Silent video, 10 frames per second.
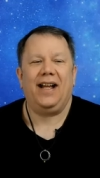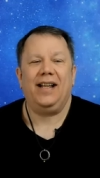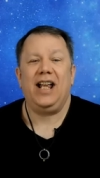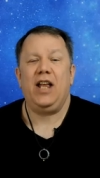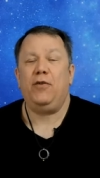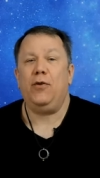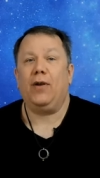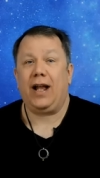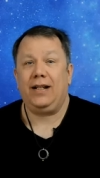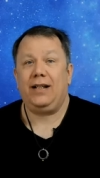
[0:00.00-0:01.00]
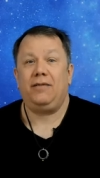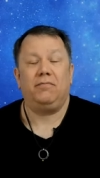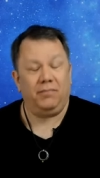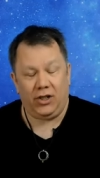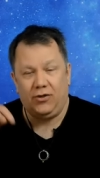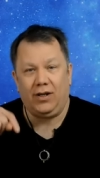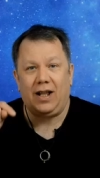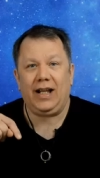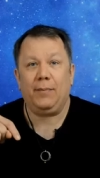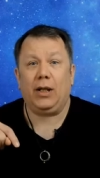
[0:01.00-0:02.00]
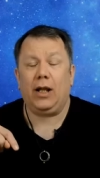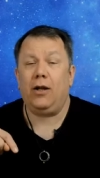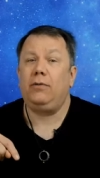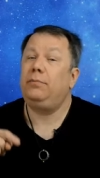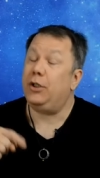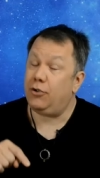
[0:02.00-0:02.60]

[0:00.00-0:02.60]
Uh, if you liked it, be sure and like it below.